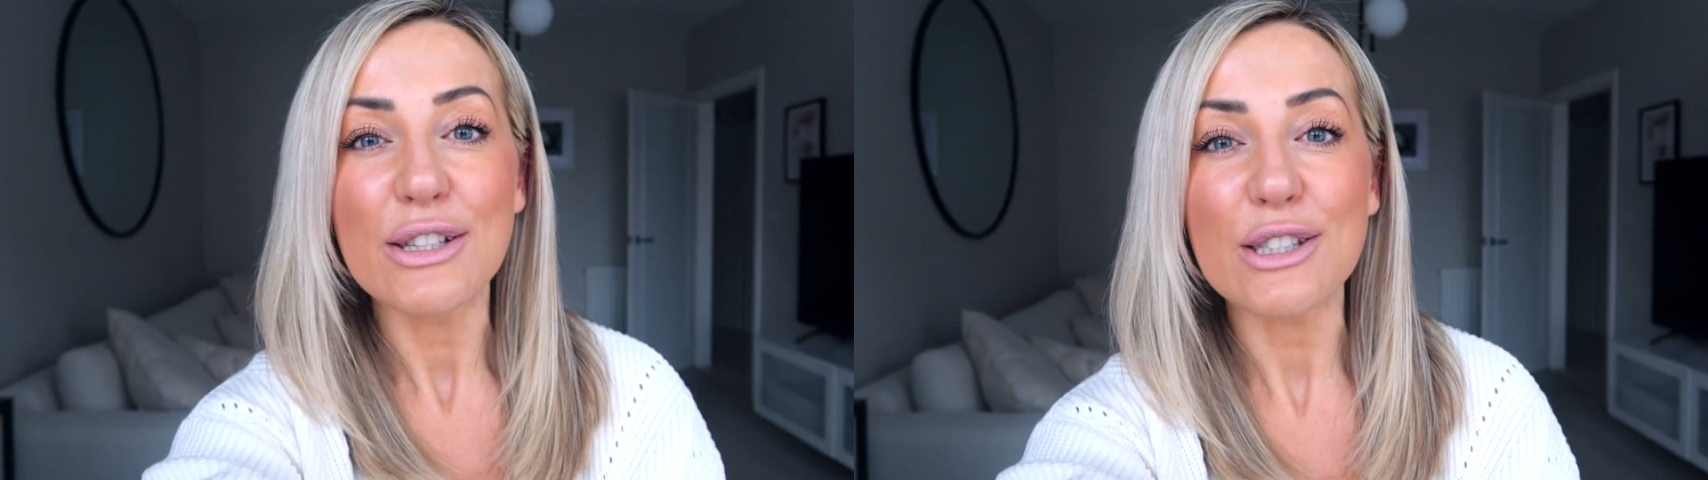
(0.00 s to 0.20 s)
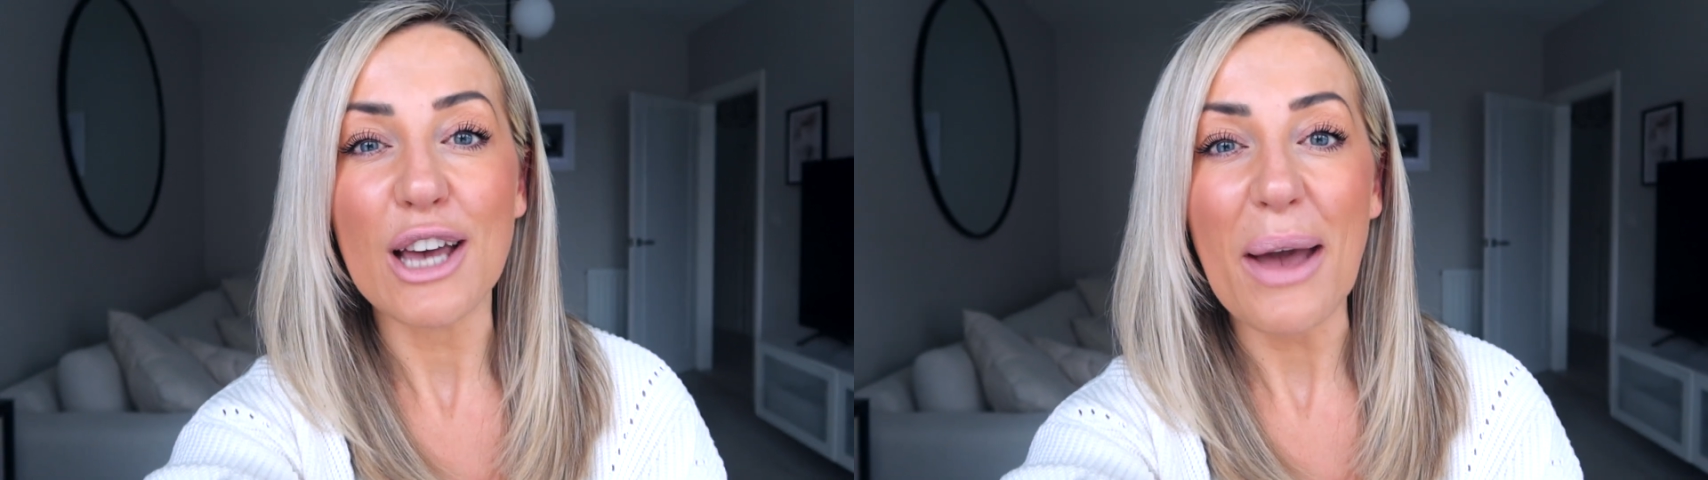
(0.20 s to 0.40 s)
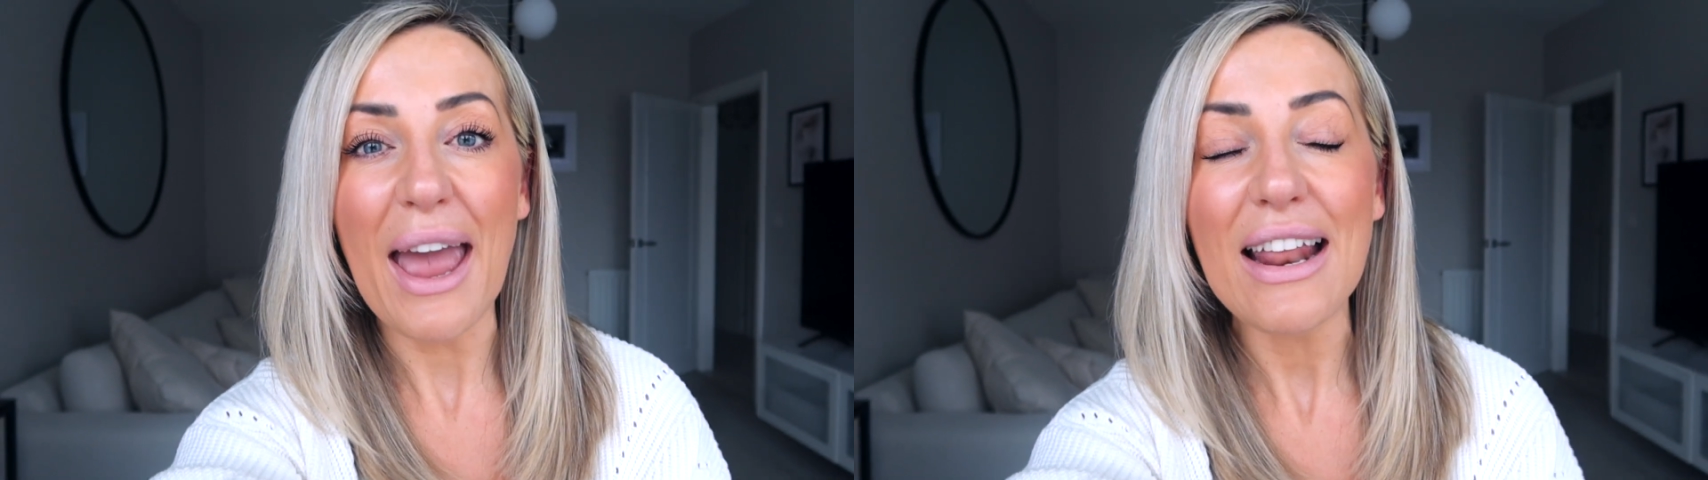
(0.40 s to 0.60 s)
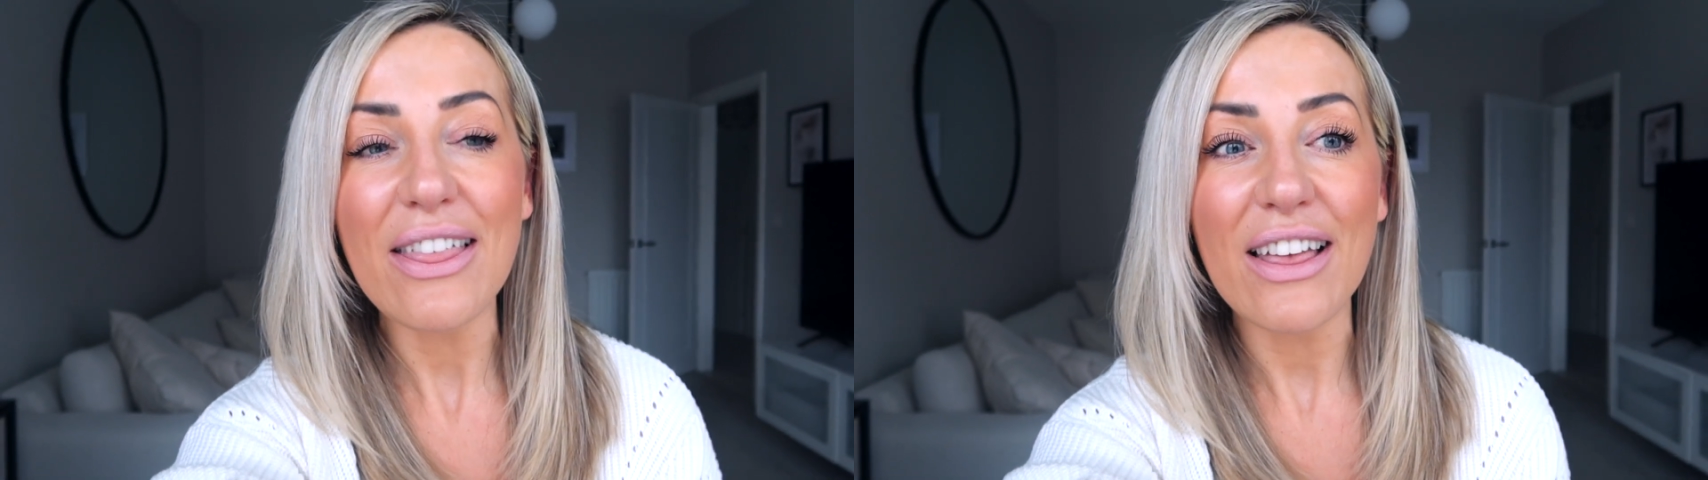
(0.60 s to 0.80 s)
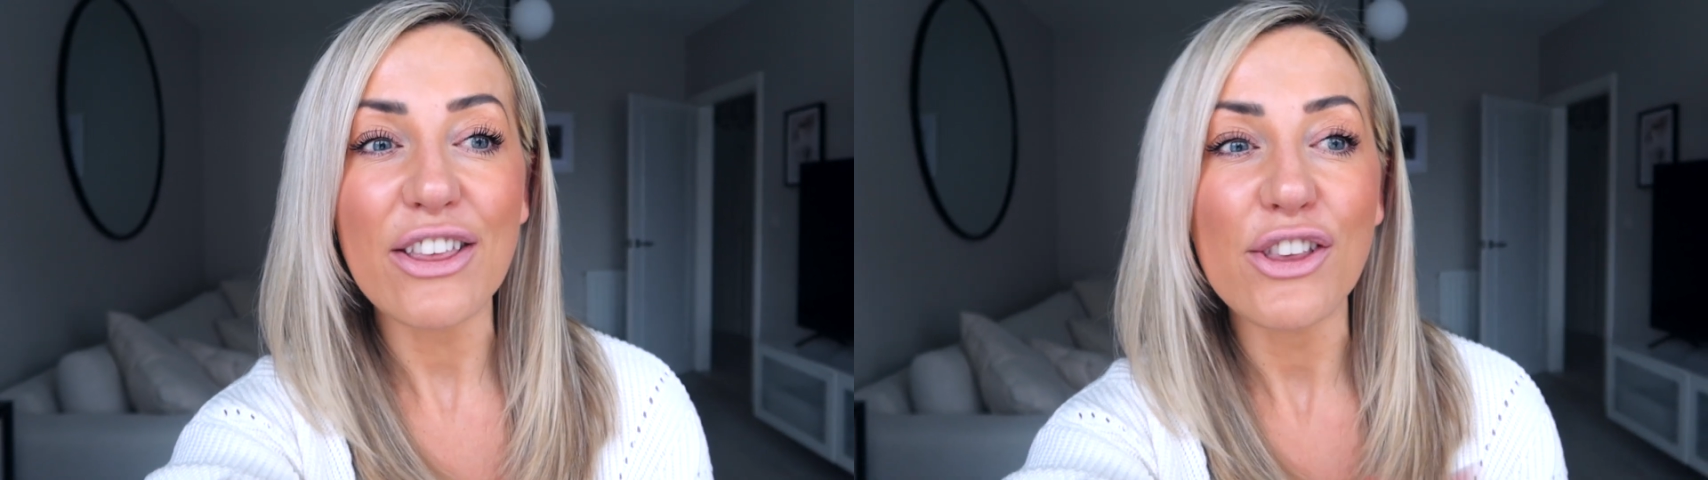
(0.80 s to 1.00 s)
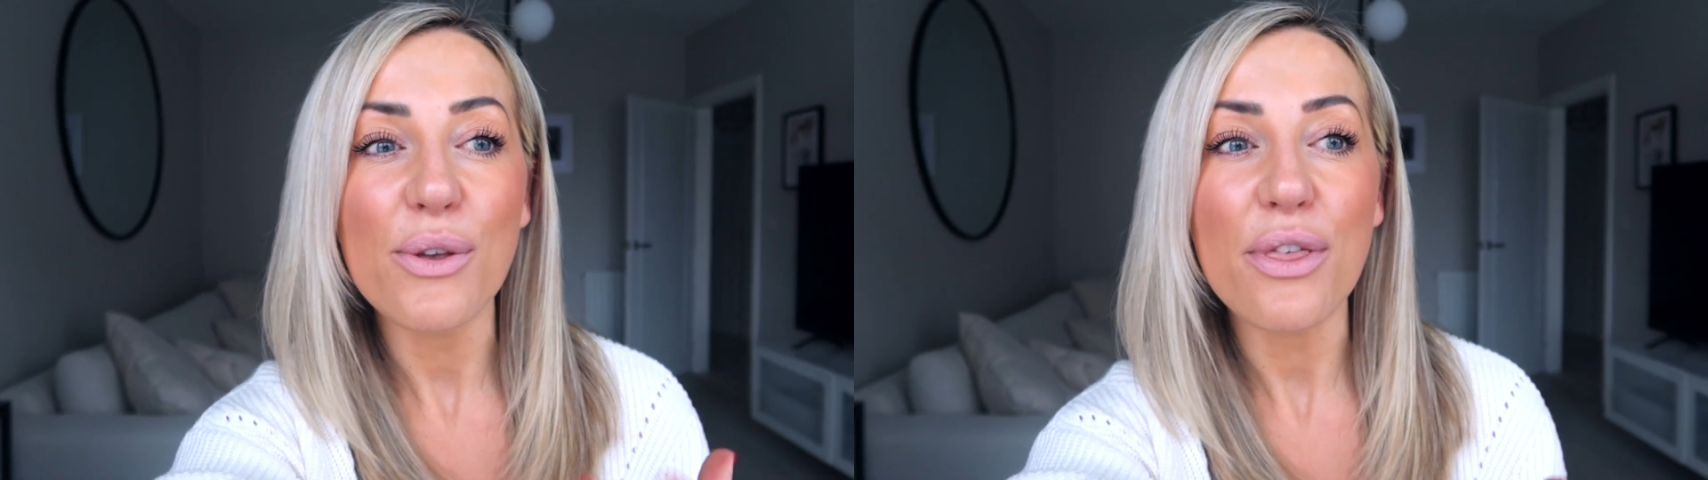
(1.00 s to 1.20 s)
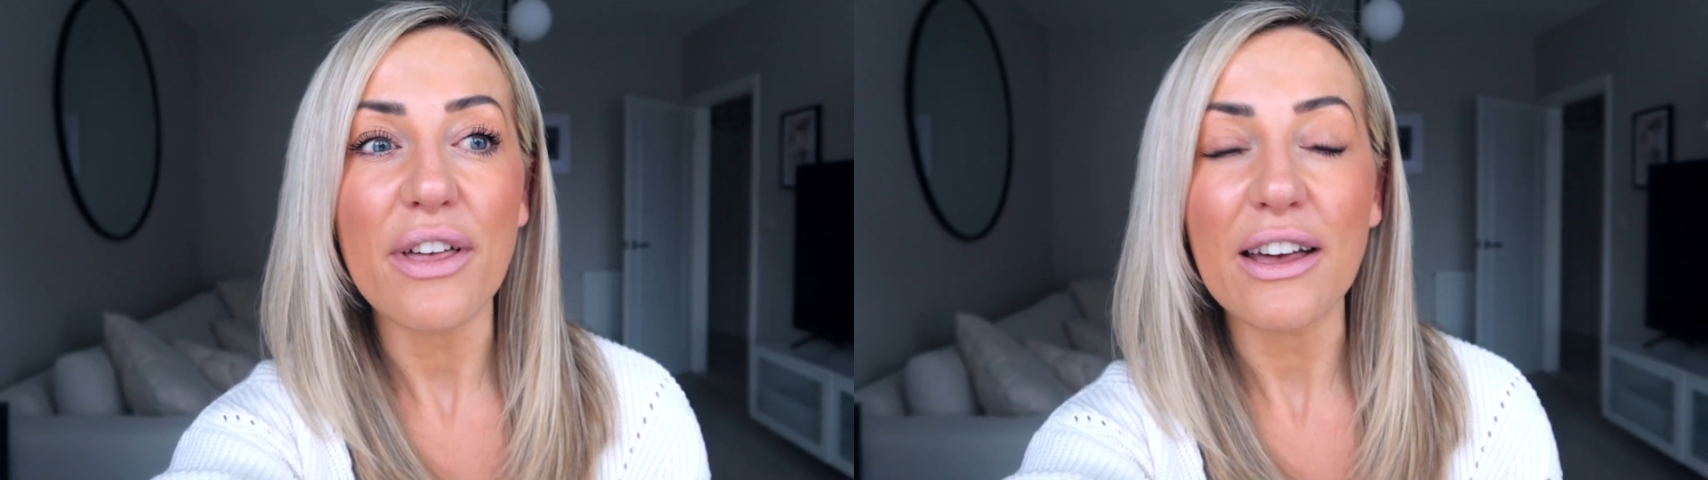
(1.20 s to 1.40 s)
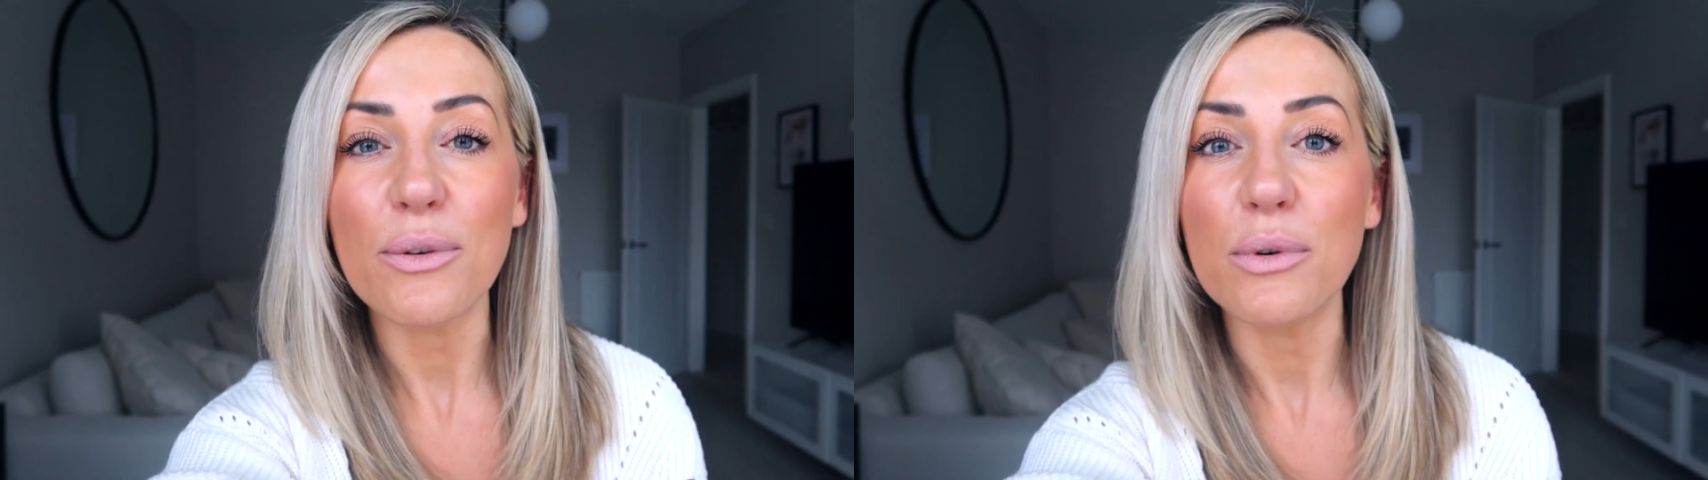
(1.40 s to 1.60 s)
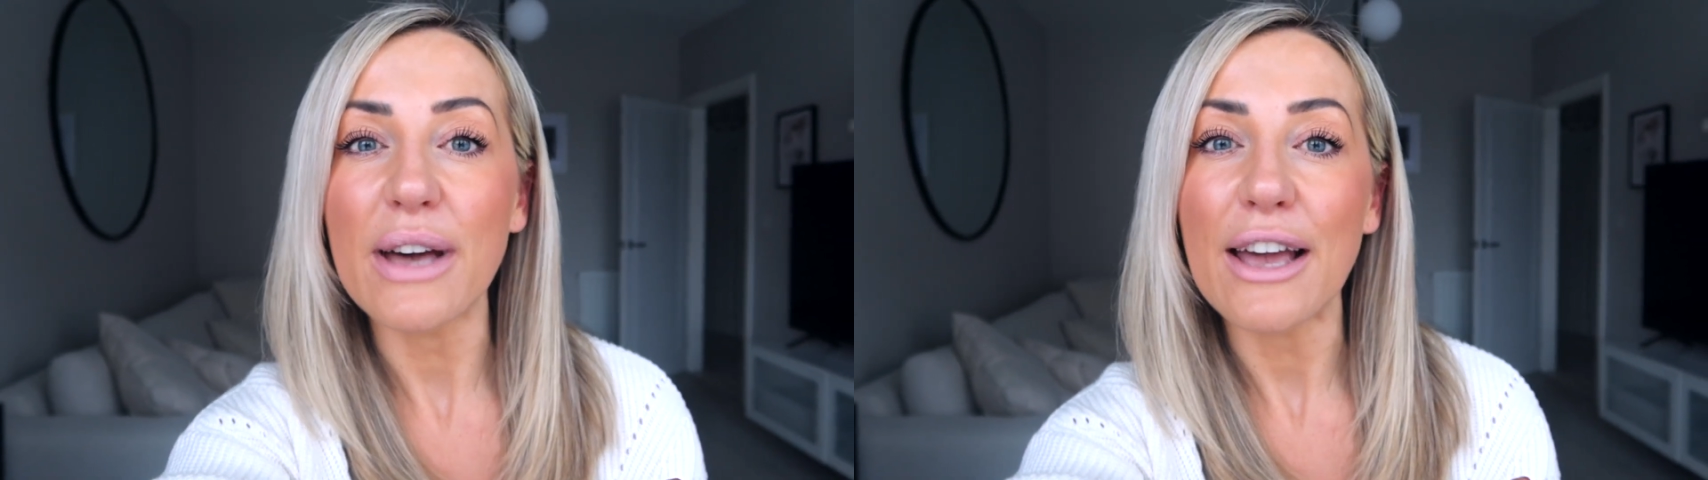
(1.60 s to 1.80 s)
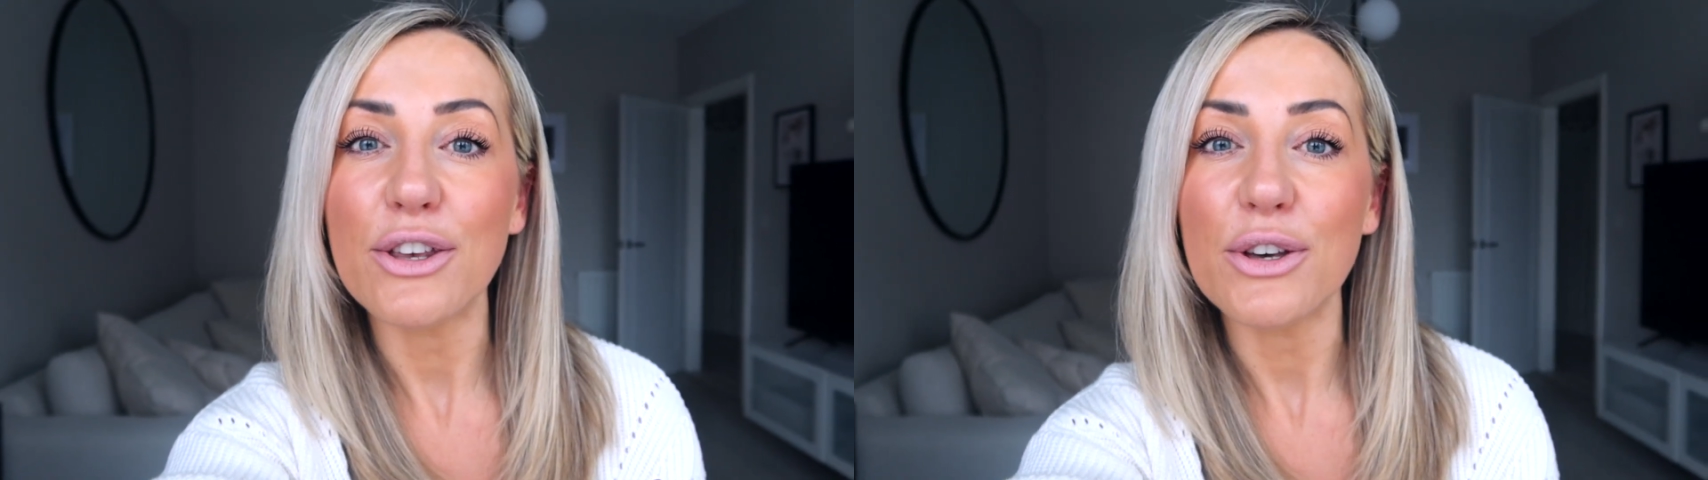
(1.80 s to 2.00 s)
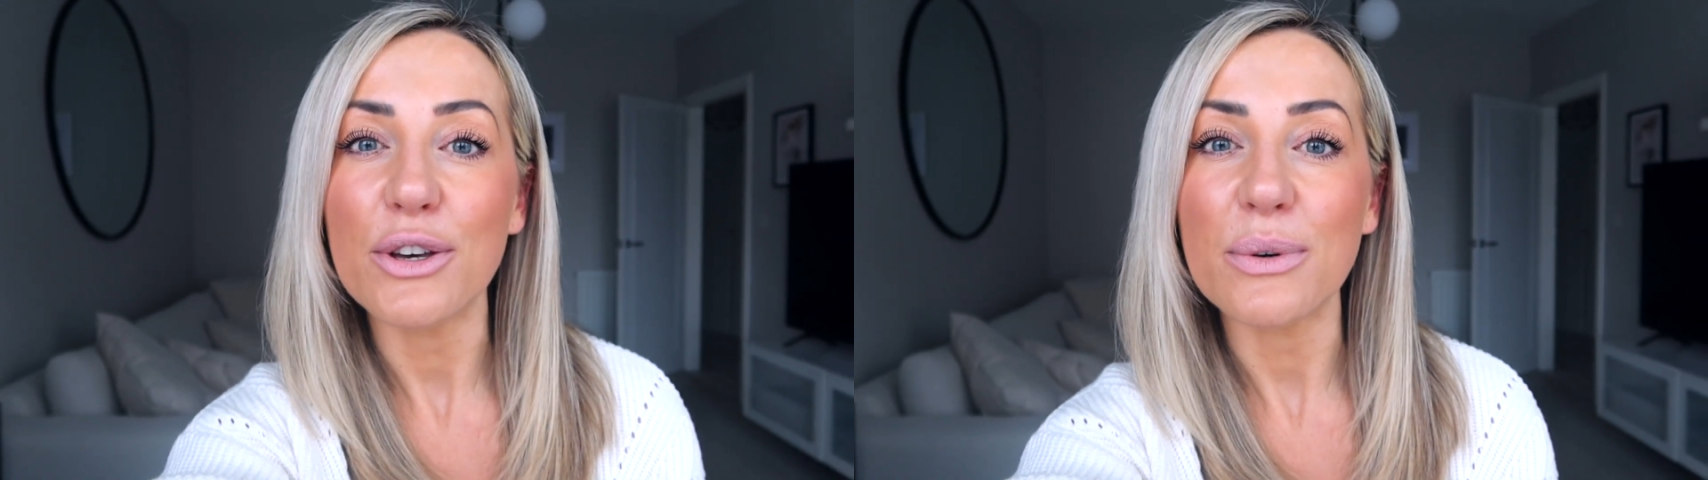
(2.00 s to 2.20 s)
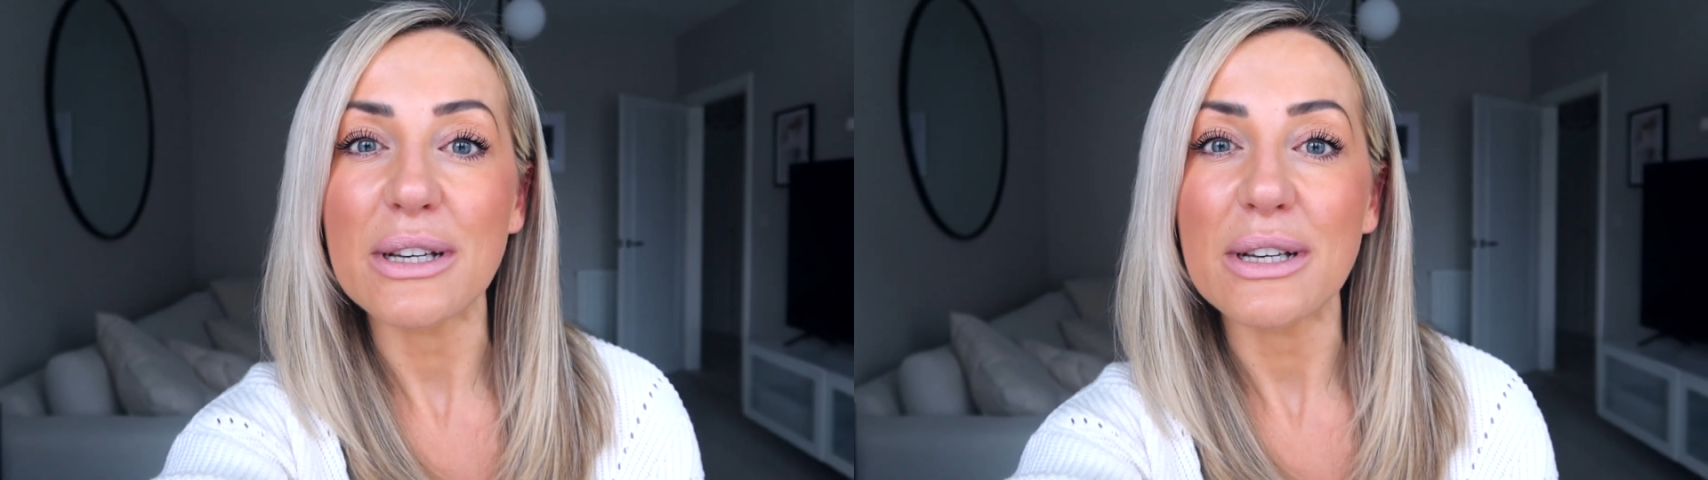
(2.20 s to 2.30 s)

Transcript: So anything that you think will get you